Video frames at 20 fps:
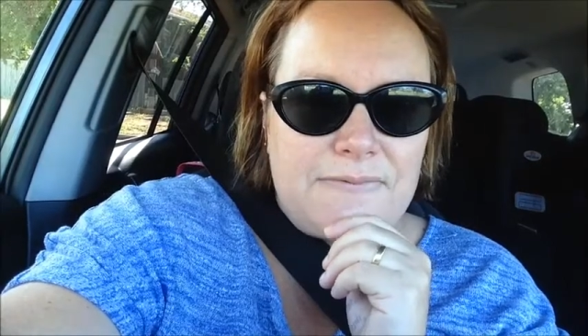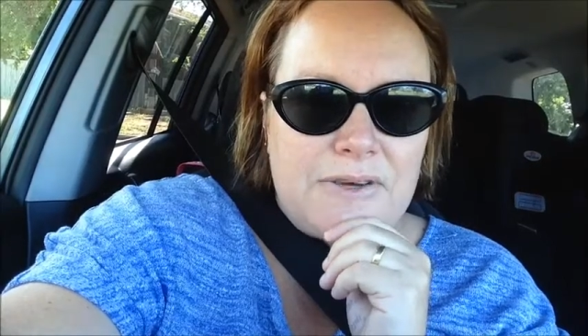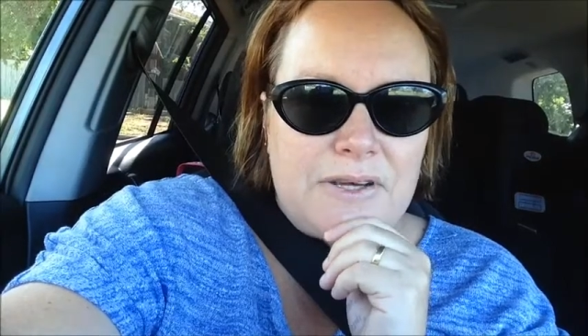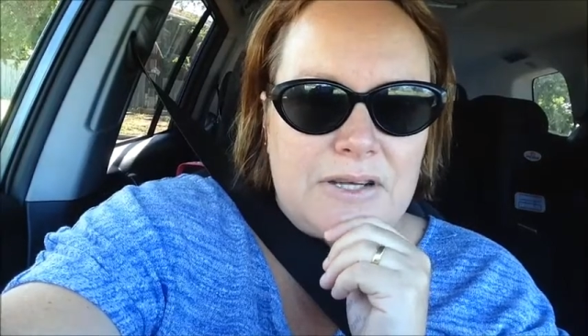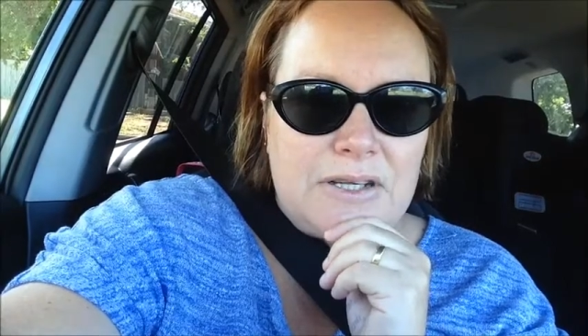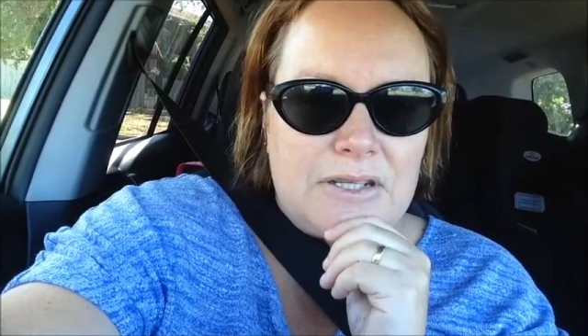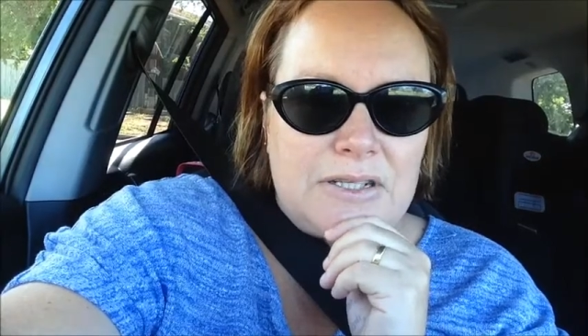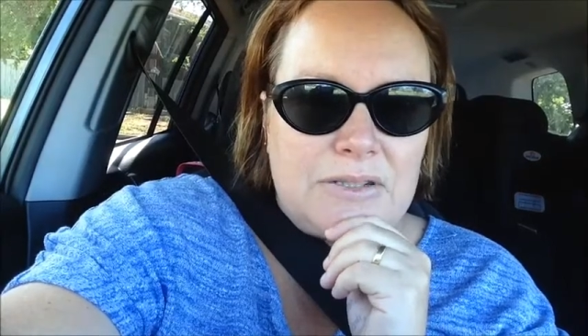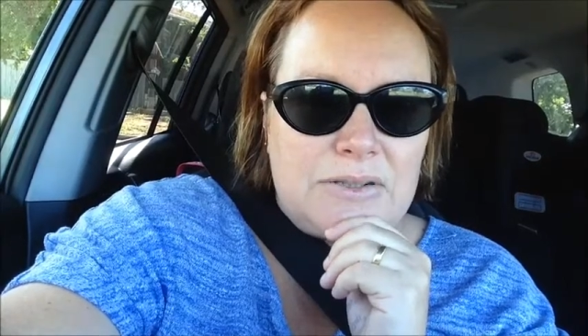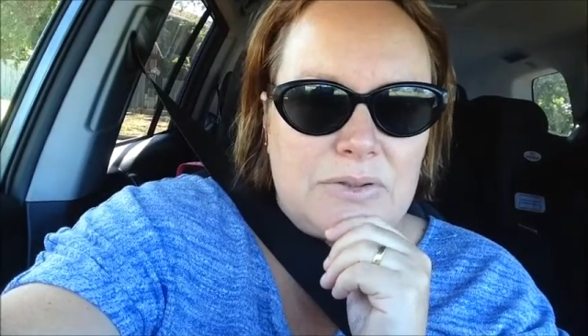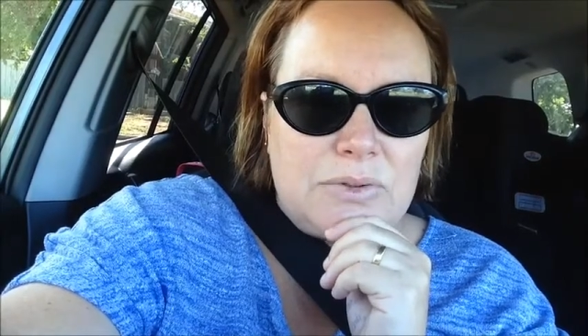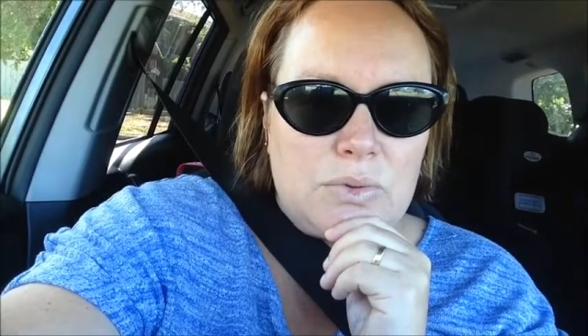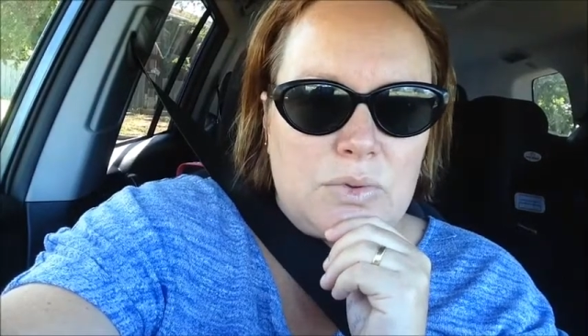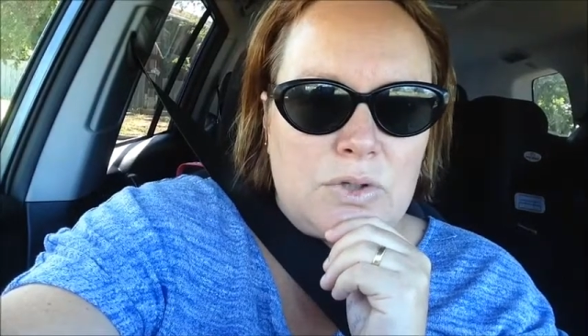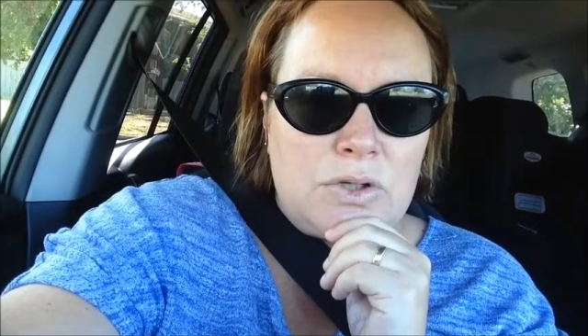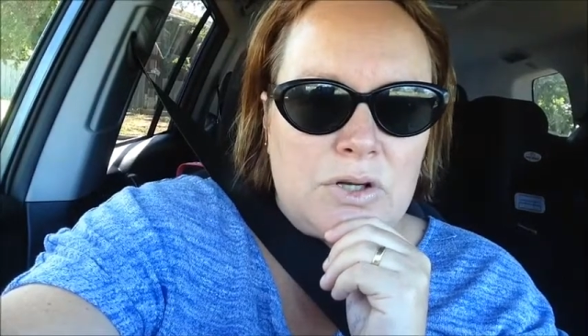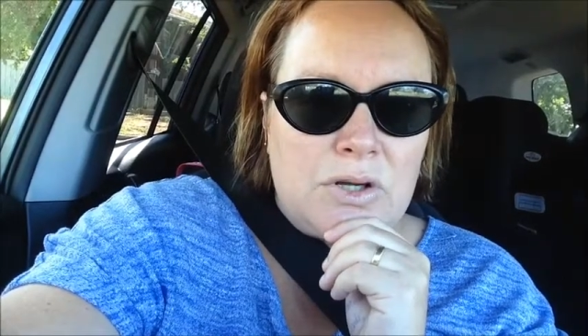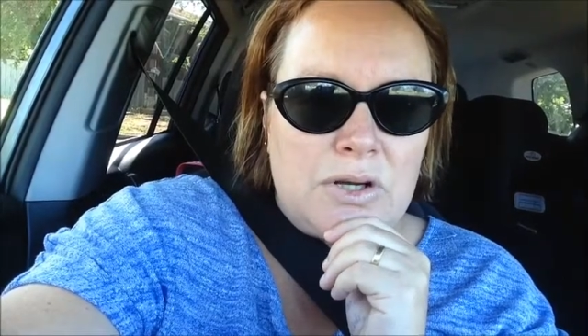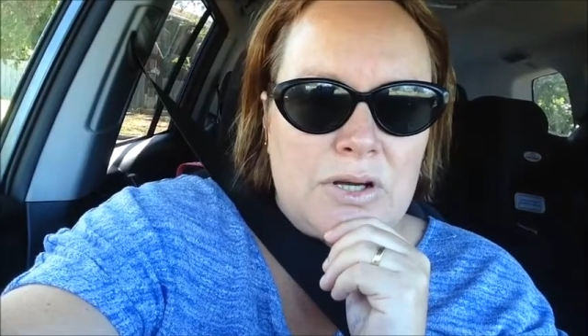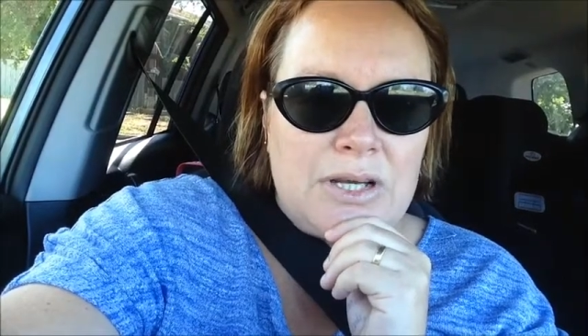uh,
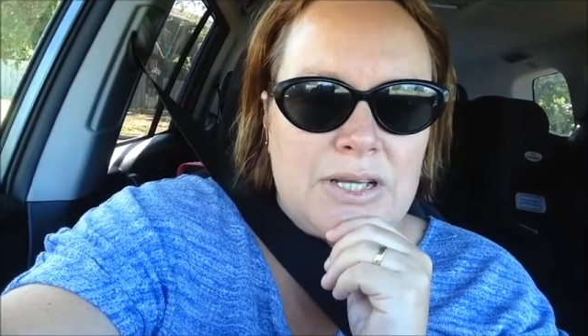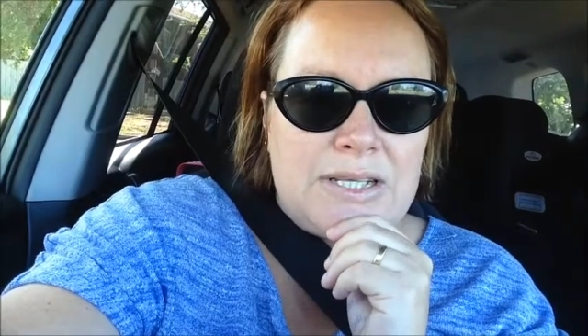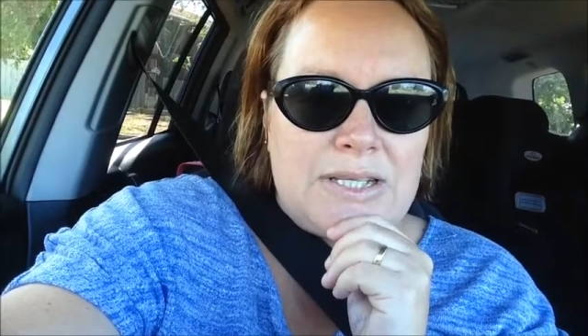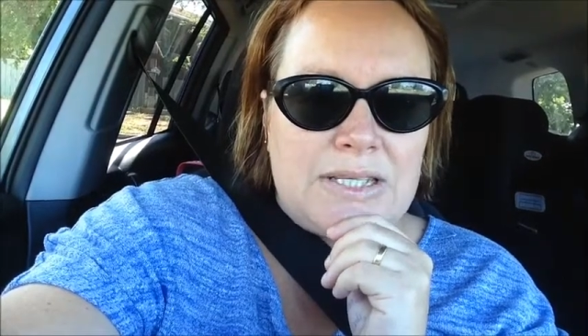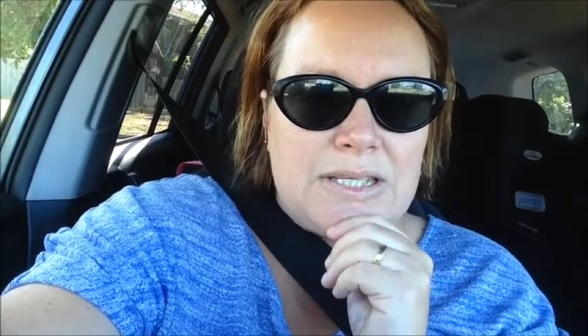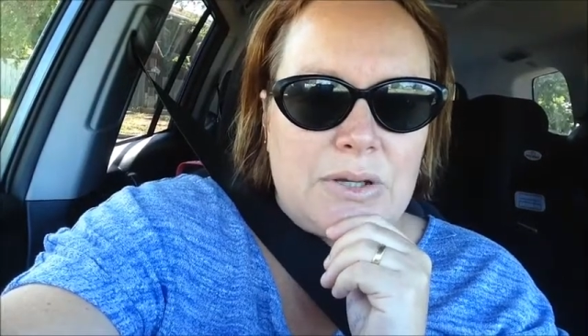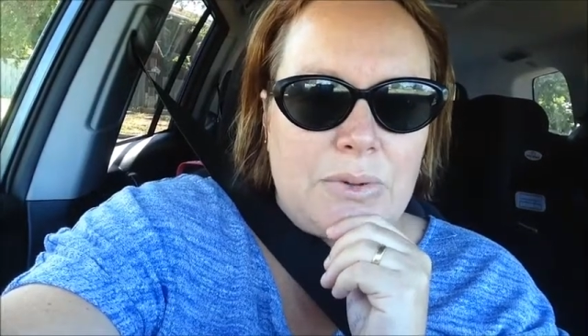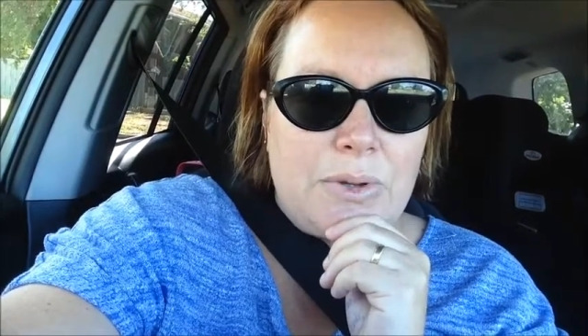organised.